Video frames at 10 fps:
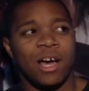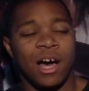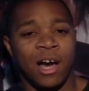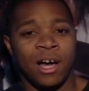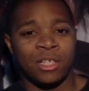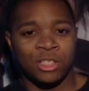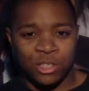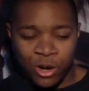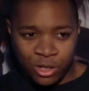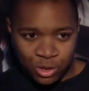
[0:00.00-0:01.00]

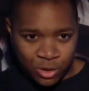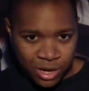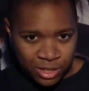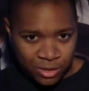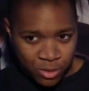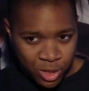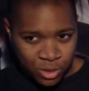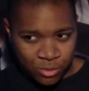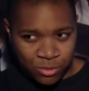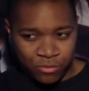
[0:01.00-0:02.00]
Star Trek, the
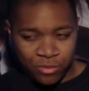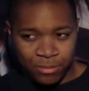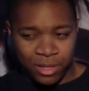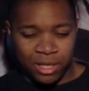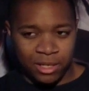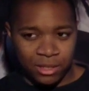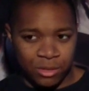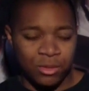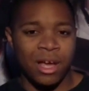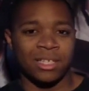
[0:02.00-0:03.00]
original one from the
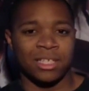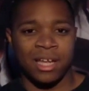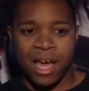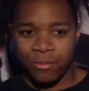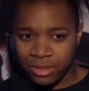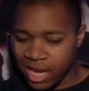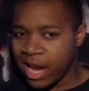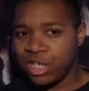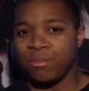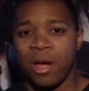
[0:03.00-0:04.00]
2009, was
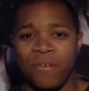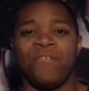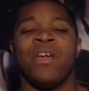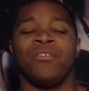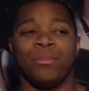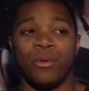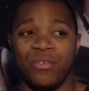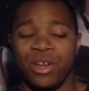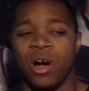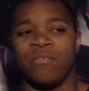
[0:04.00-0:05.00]
actually my favorite
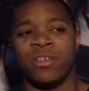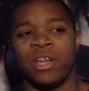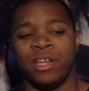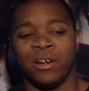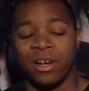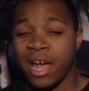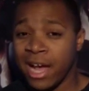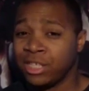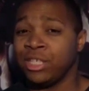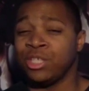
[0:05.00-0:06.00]
movie of that year, and I
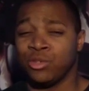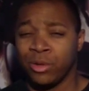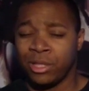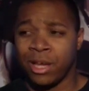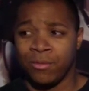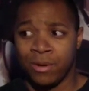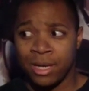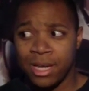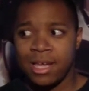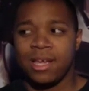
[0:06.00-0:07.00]
actually enjoyed that
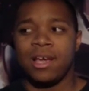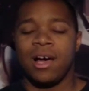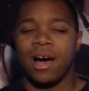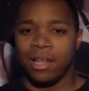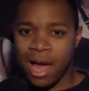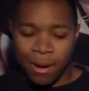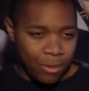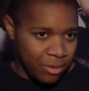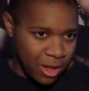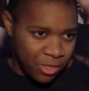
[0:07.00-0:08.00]
one a lot
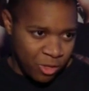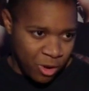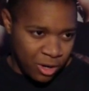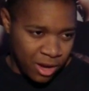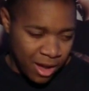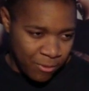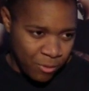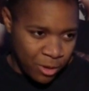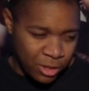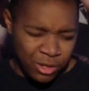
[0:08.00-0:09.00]
more than I thought I
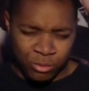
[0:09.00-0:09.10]
would.